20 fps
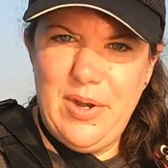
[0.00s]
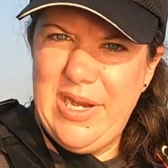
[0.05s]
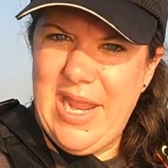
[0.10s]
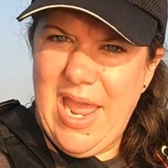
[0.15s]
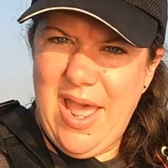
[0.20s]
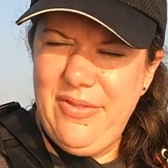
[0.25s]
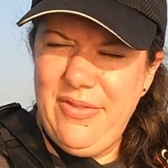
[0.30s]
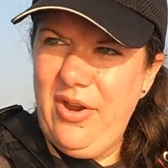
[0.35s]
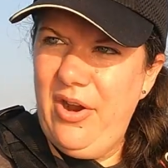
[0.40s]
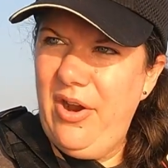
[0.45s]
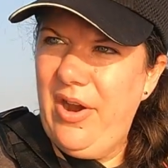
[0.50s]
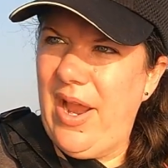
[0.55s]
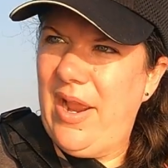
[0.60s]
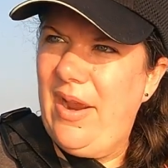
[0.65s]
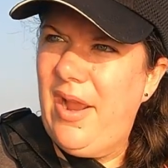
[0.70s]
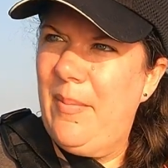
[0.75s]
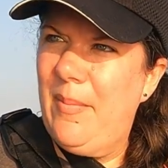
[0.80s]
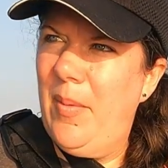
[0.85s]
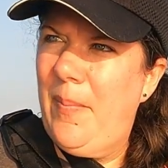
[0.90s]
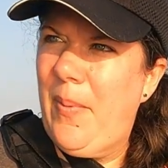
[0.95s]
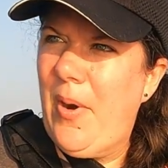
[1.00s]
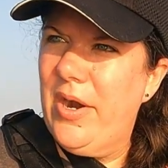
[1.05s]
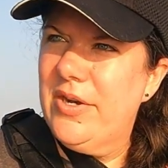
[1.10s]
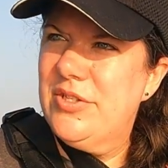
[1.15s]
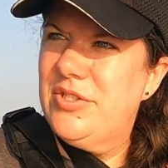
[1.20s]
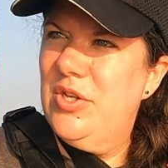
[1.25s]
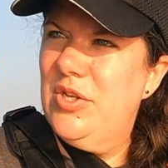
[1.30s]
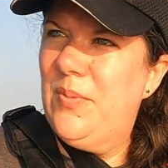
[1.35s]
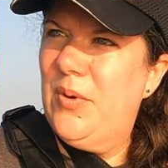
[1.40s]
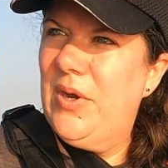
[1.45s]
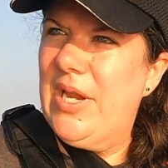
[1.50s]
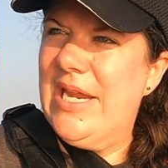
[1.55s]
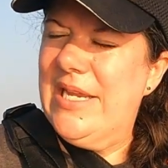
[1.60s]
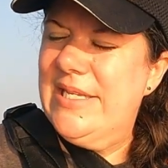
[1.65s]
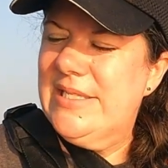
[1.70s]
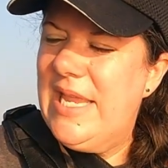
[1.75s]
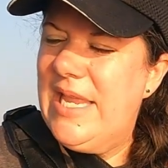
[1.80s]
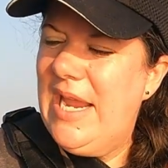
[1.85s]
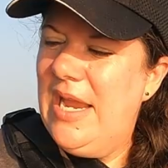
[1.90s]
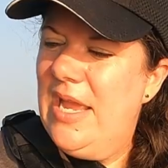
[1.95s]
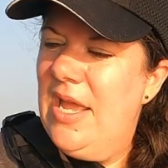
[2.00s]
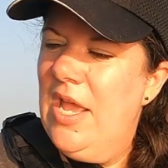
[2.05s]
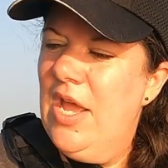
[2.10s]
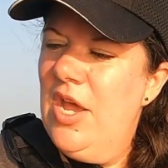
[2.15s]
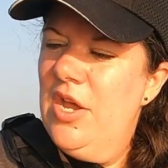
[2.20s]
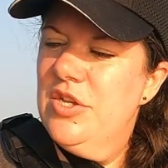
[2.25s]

together and come apart super easy.